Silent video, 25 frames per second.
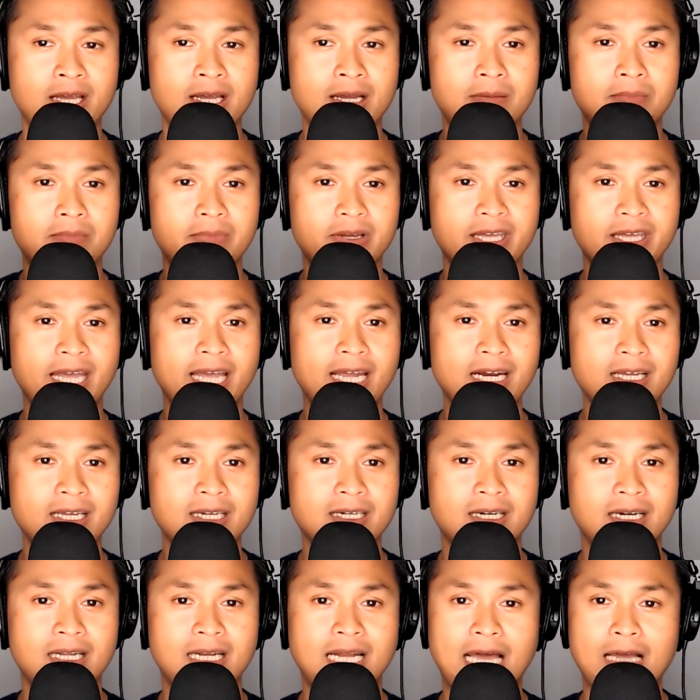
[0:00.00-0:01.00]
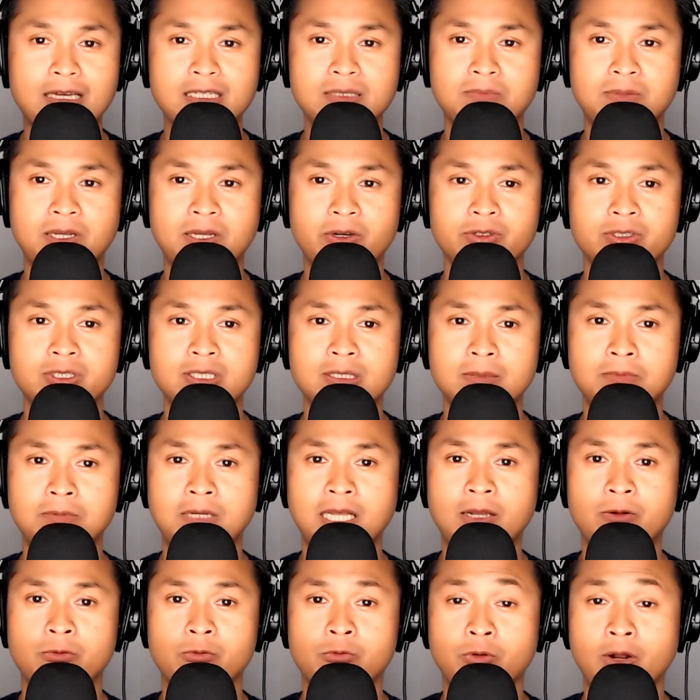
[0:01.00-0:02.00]
Mechanica allows players to play
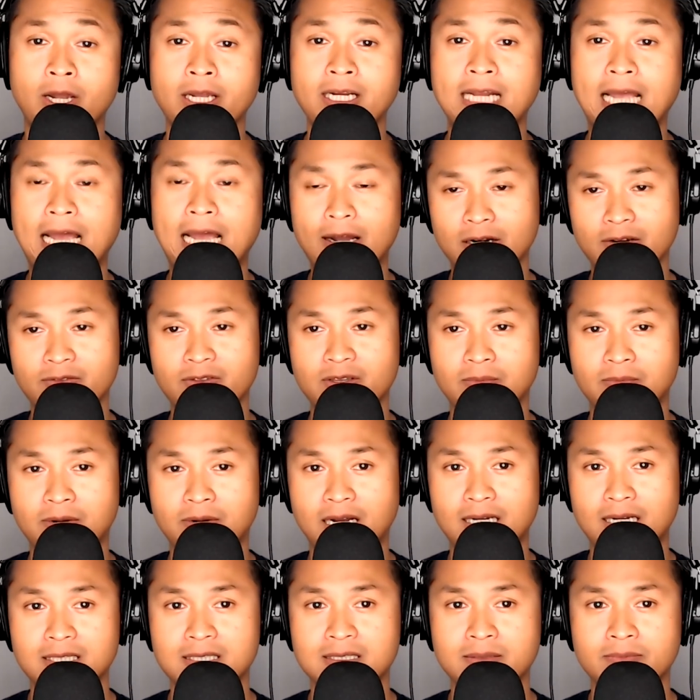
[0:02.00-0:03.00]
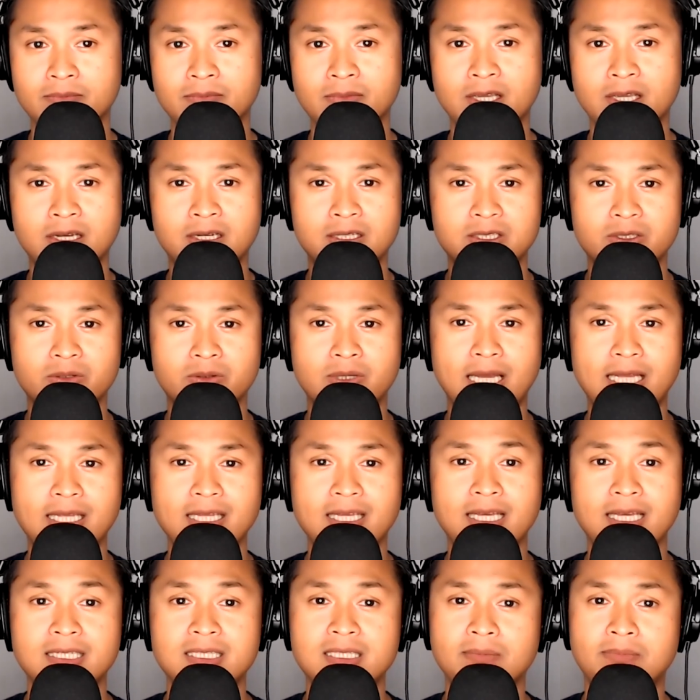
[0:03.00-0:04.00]
right out of the box, so in that case,
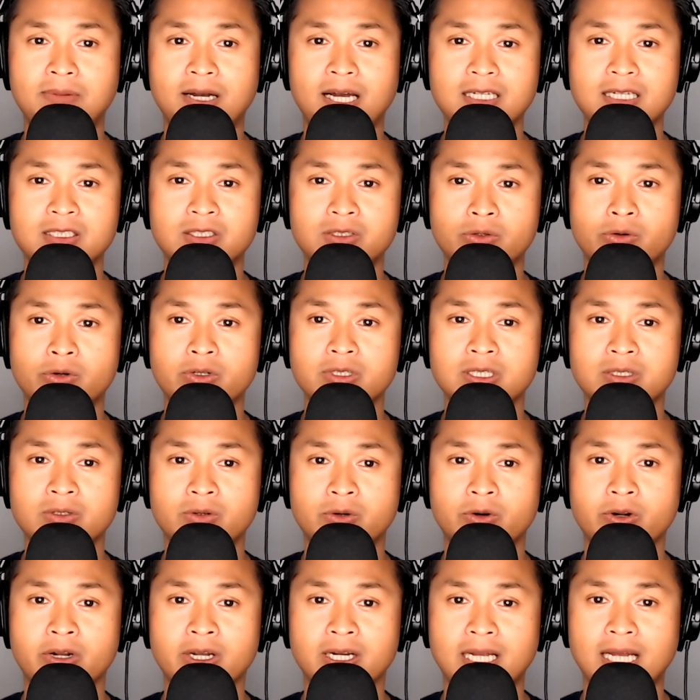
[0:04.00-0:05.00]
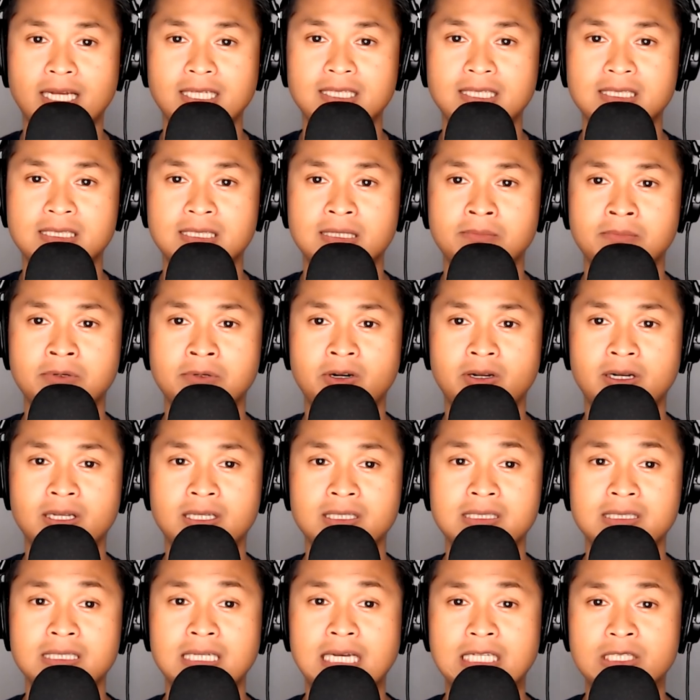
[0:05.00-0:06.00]
the box stores and organizes components
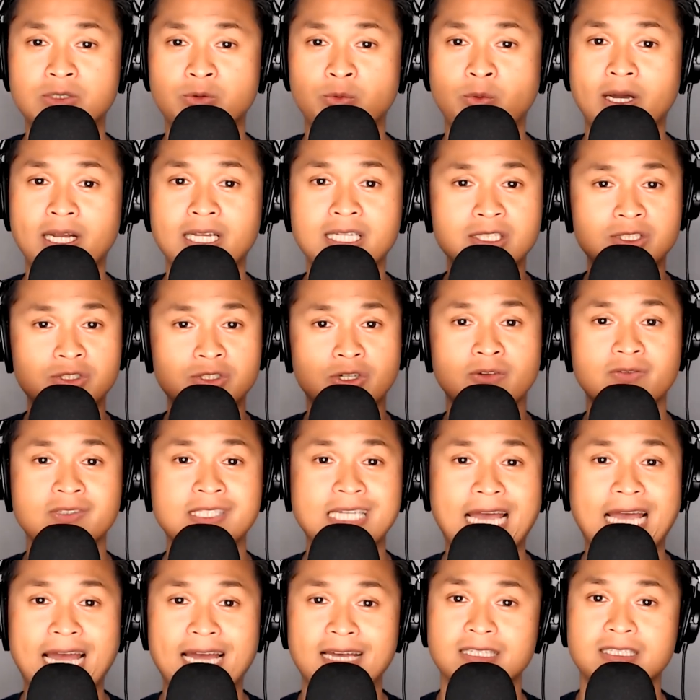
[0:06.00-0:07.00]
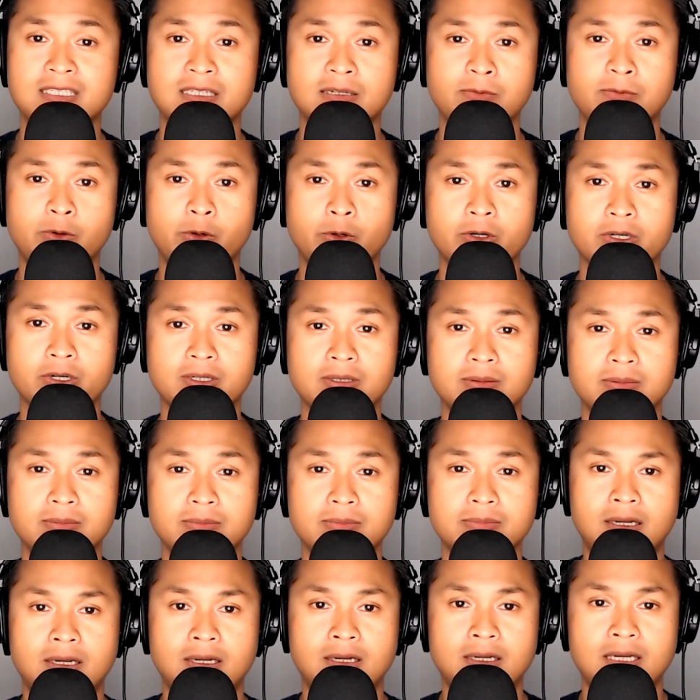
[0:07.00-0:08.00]
as well as serves as the board.
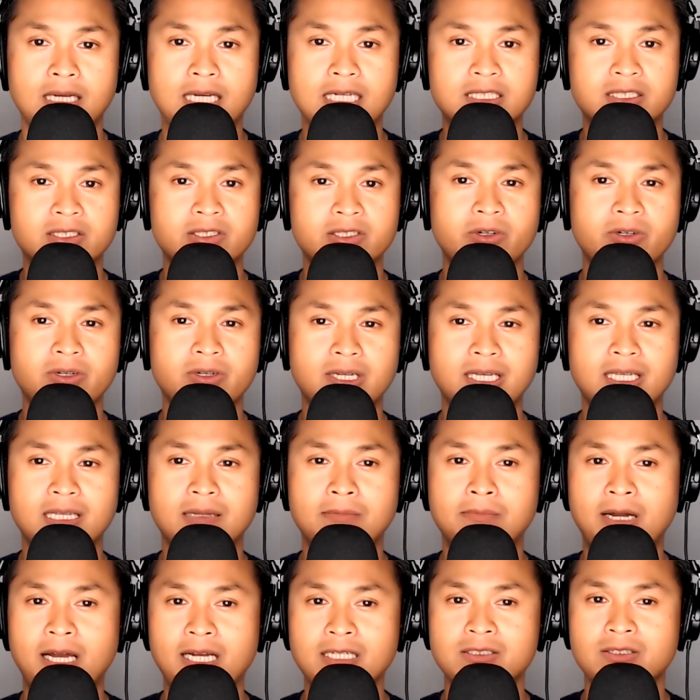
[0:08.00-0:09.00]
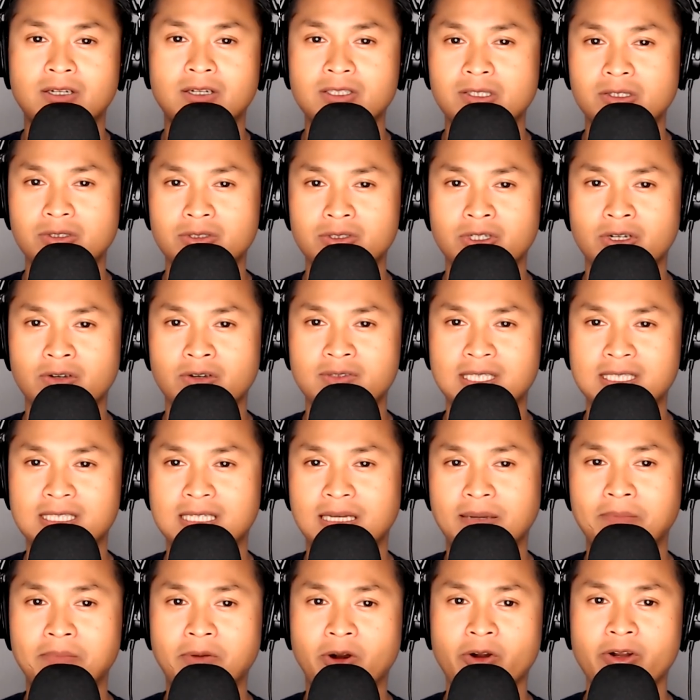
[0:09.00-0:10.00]
Externally, the box also serves as a
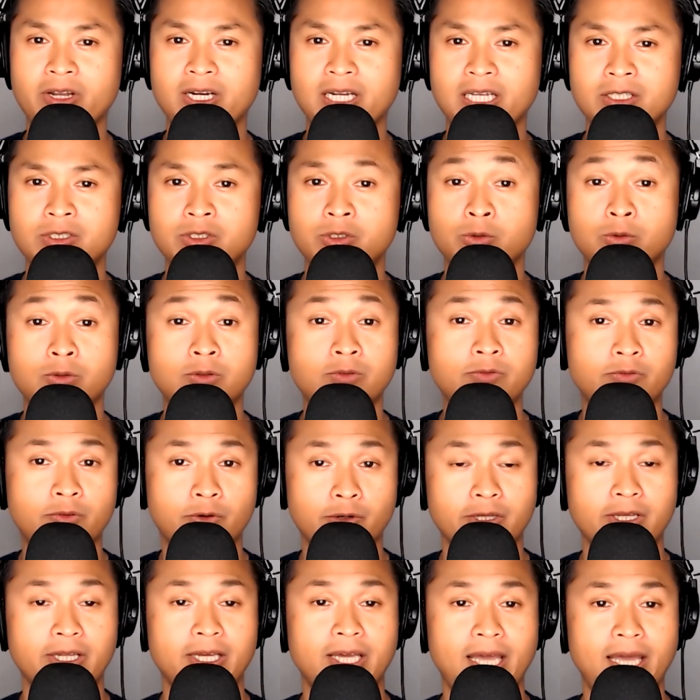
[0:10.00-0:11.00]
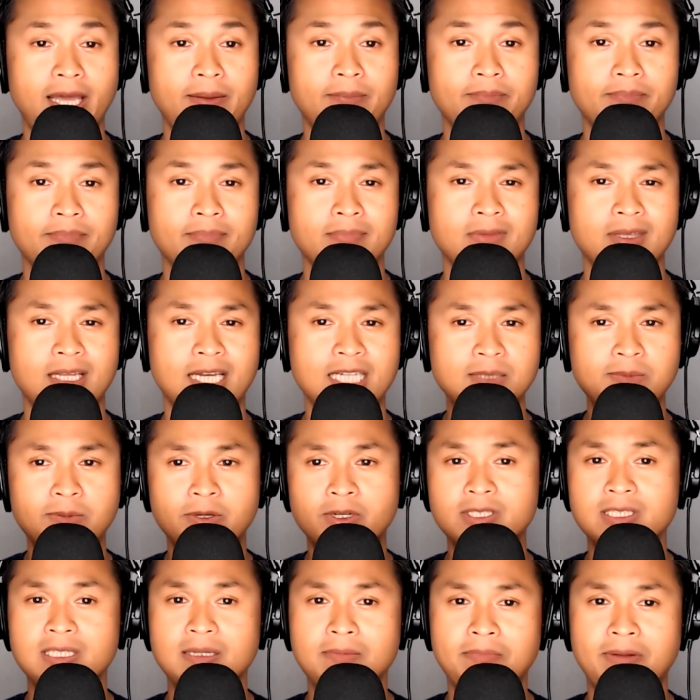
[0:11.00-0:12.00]
marketing tool for the game. That's because
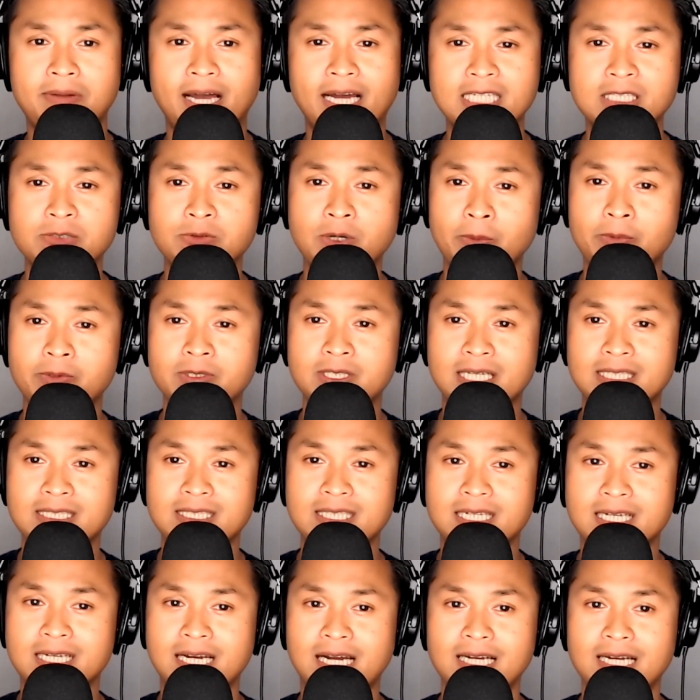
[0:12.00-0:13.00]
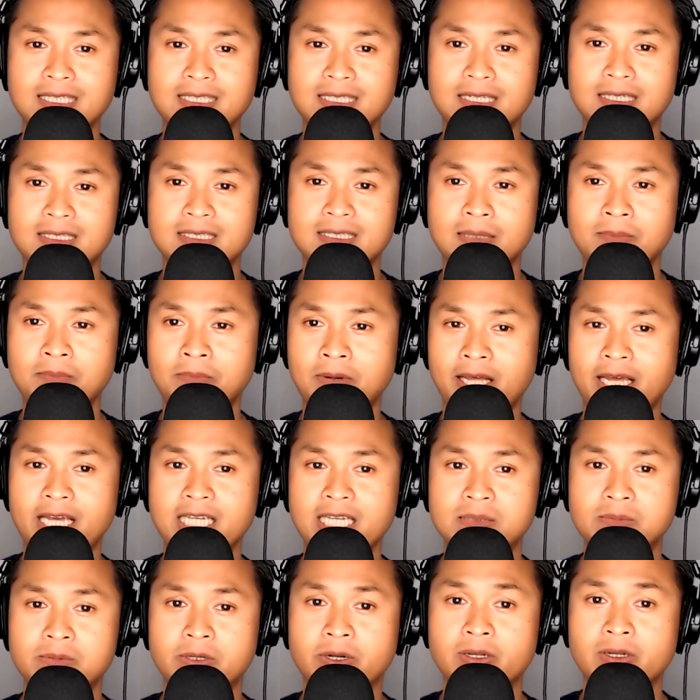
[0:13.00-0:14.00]
the box represents the contents and play
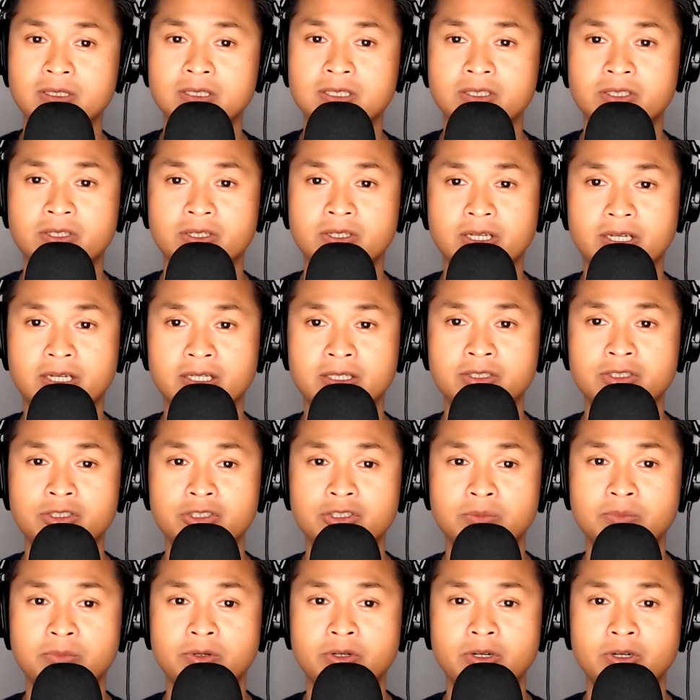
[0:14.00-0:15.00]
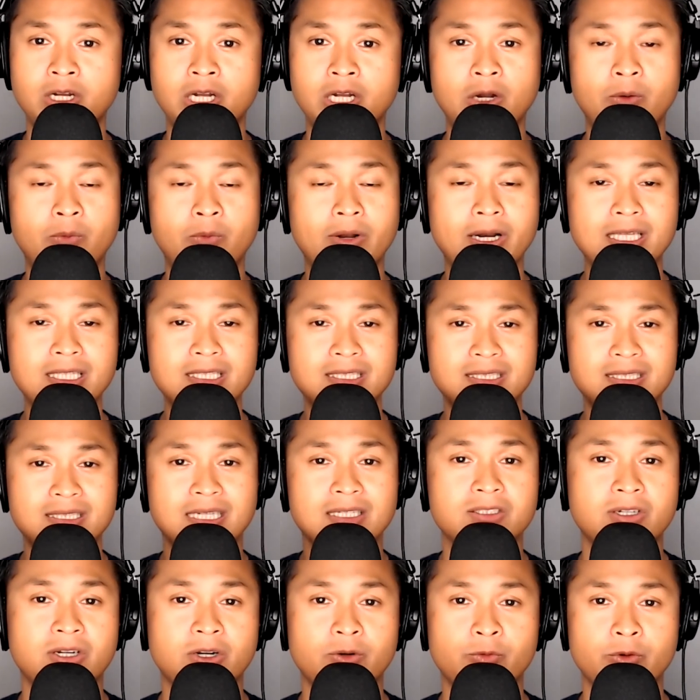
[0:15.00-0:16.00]
experience to the consumer when it sits on
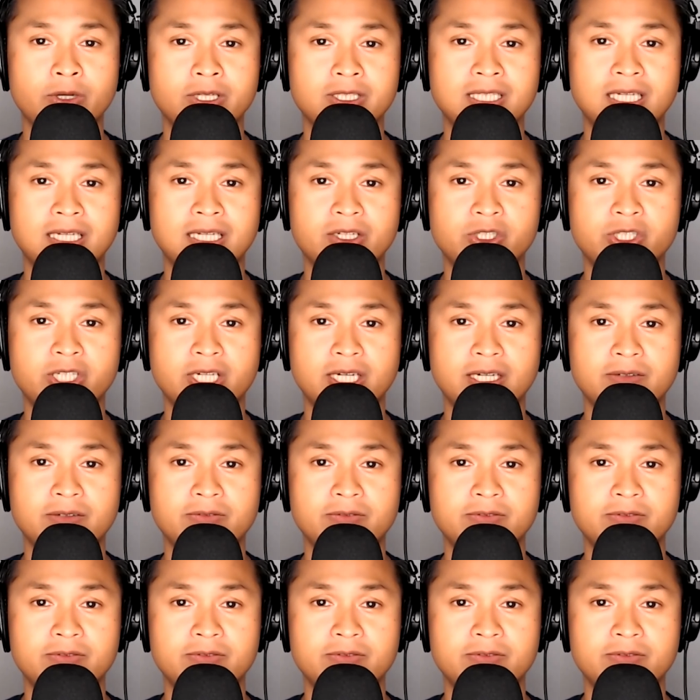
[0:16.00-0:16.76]
a retail shelf.